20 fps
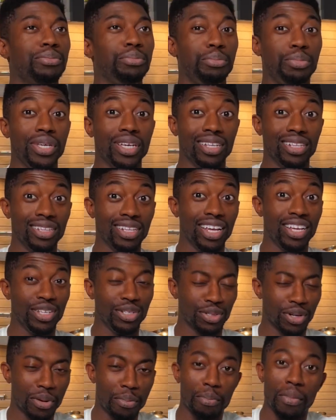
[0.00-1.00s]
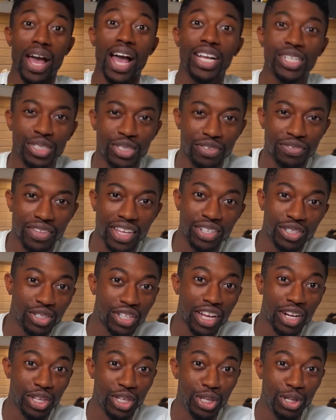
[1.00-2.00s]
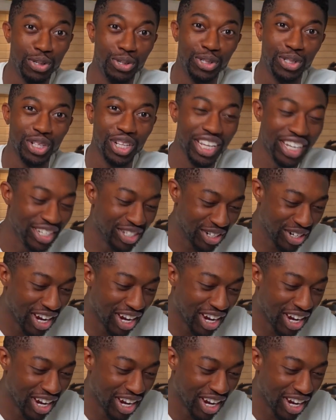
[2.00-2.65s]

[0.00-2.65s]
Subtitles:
Imagine if they just had a huge laser.